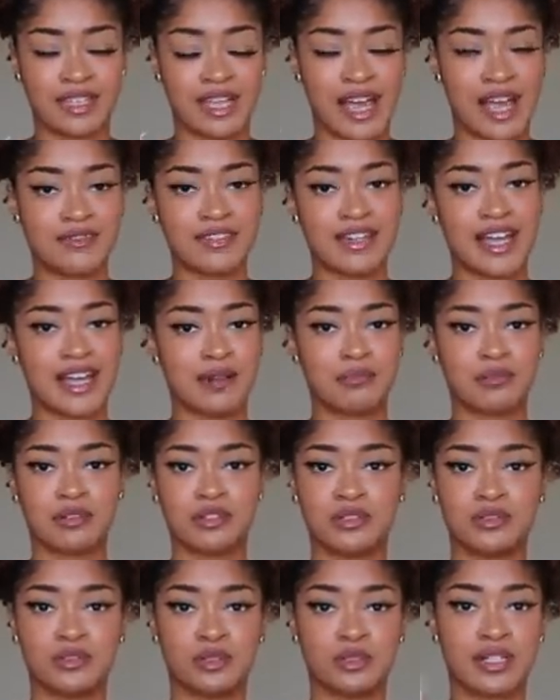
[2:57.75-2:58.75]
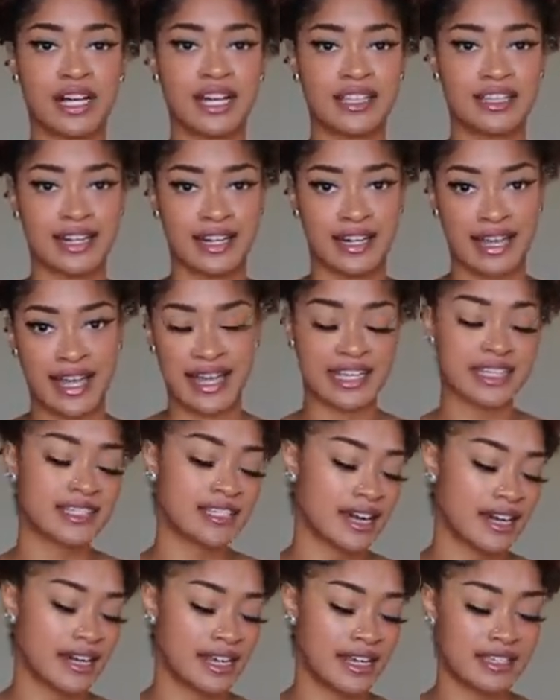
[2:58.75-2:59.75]
FDA approval and then case
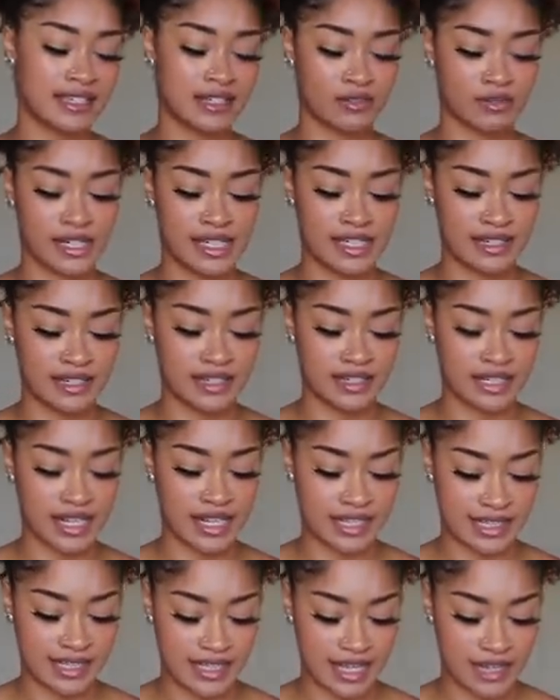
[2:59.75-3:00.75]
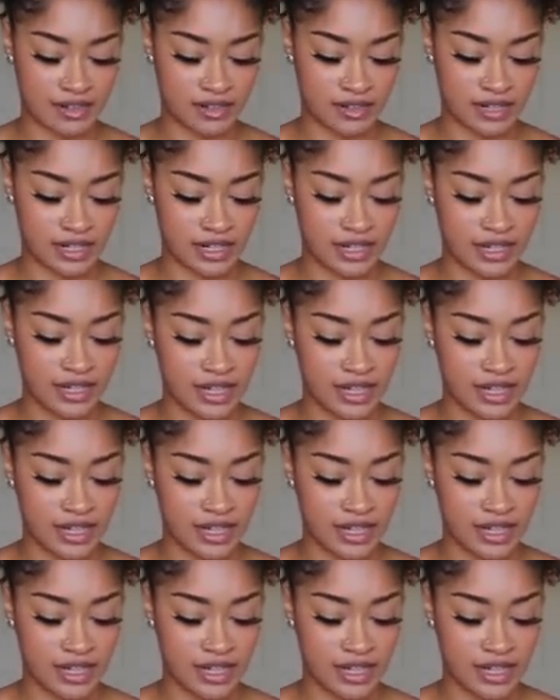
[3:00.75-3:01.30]
studies and research, etc.